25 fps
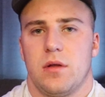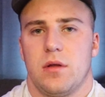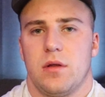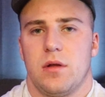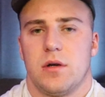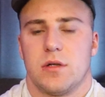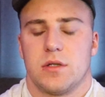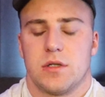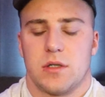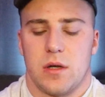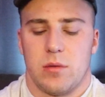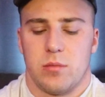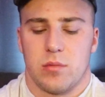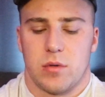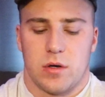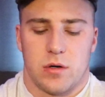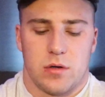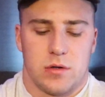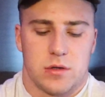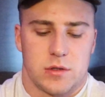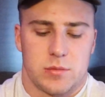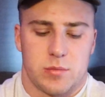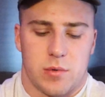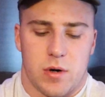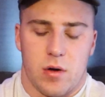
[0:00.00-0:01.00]
There's some
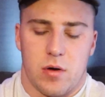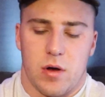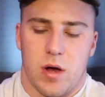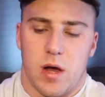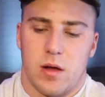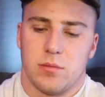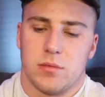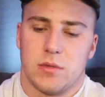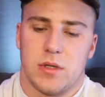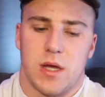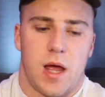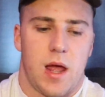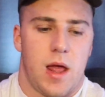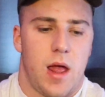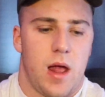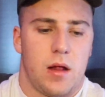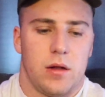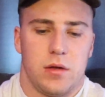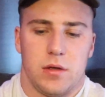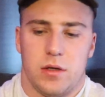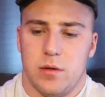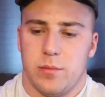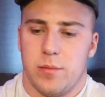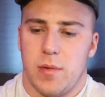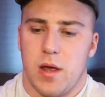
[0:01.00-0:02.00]
girls, bro, I'm
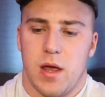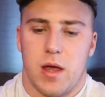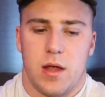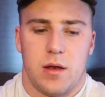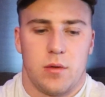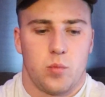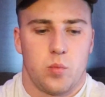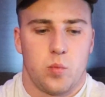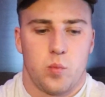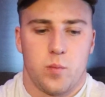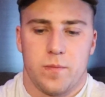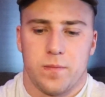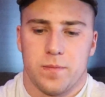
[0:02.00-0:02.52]
telling you, man.